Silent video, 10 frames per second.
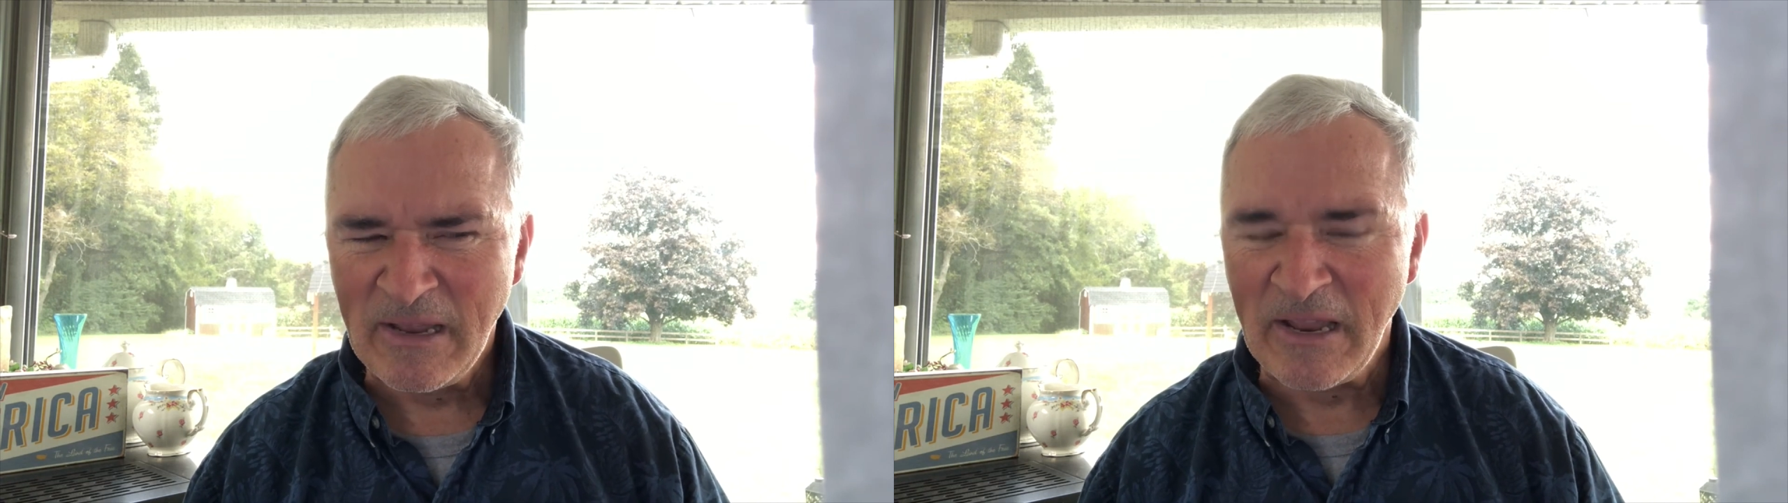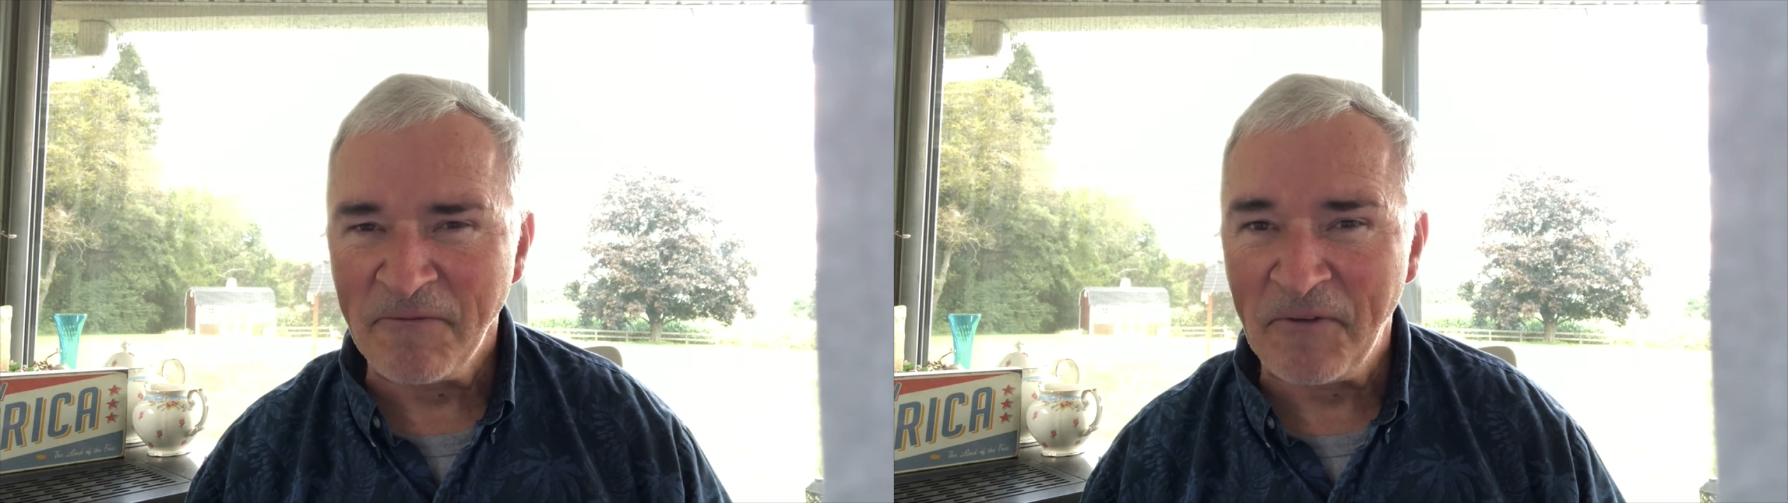
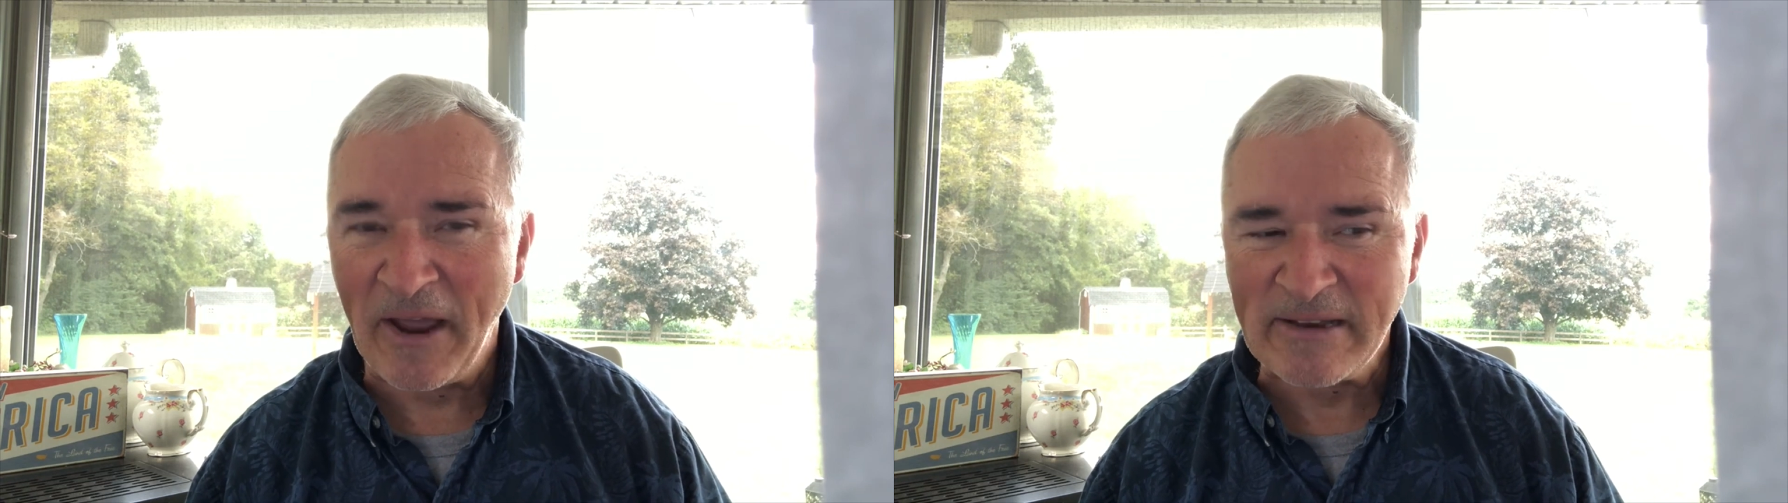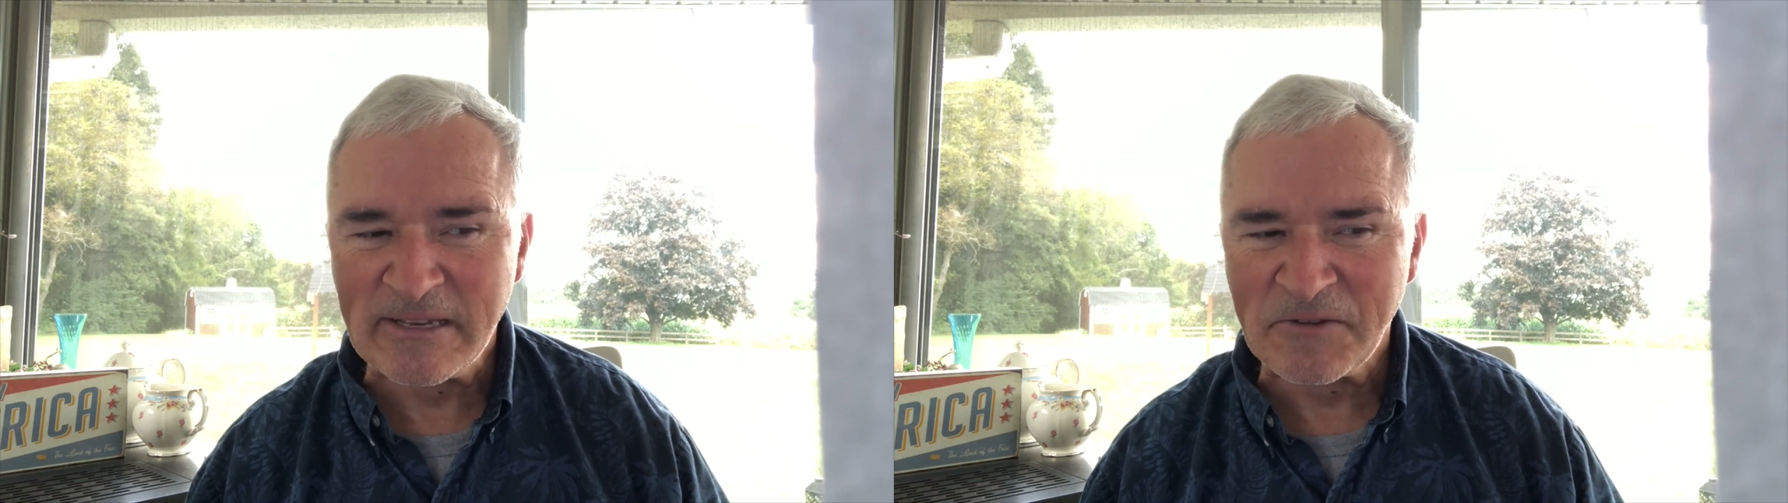in
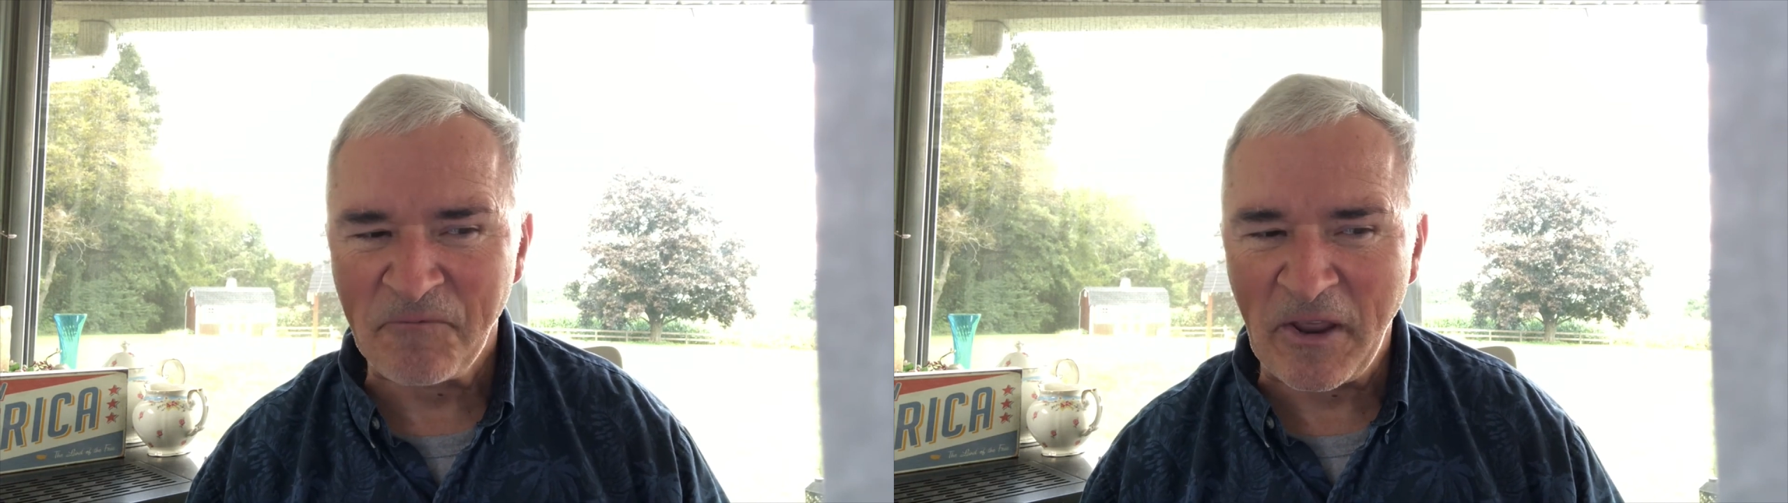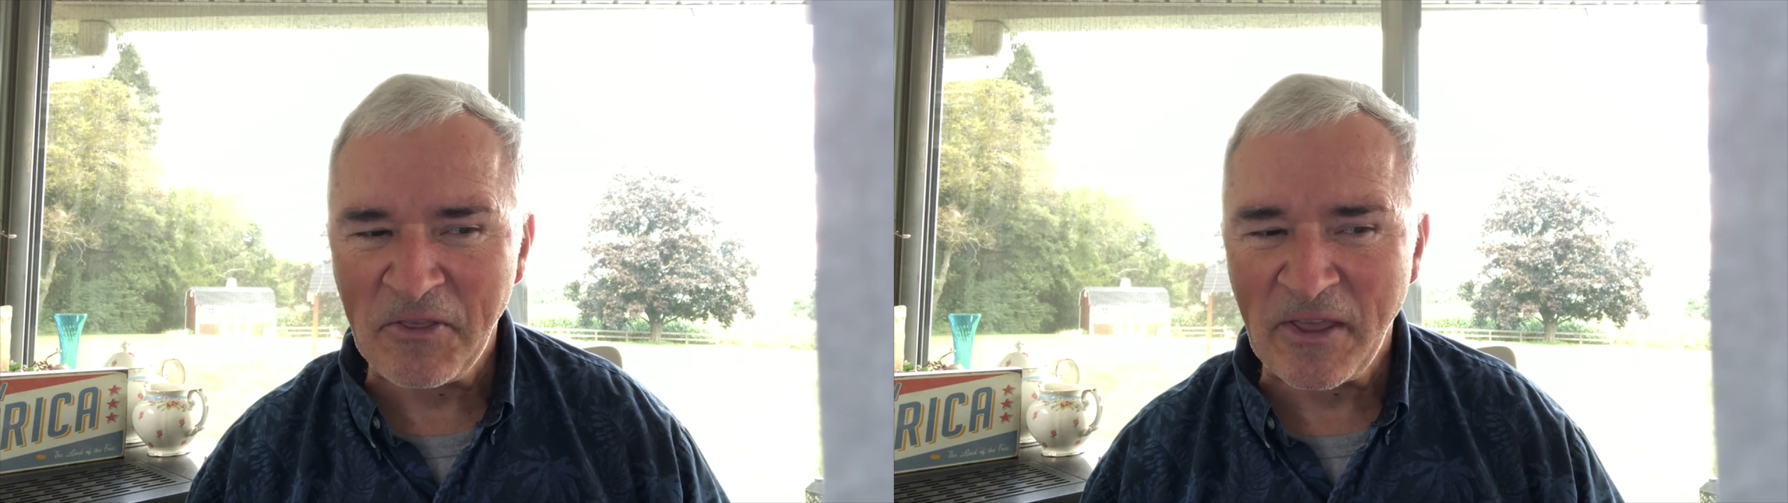fact, his
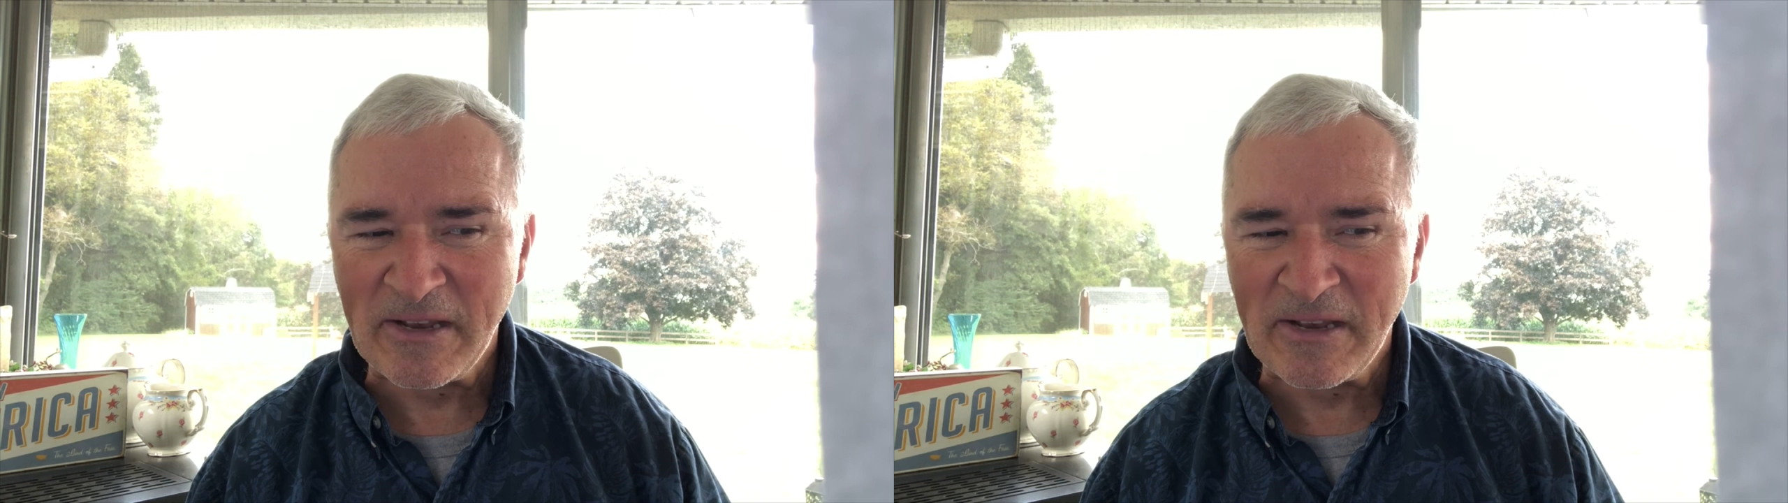faith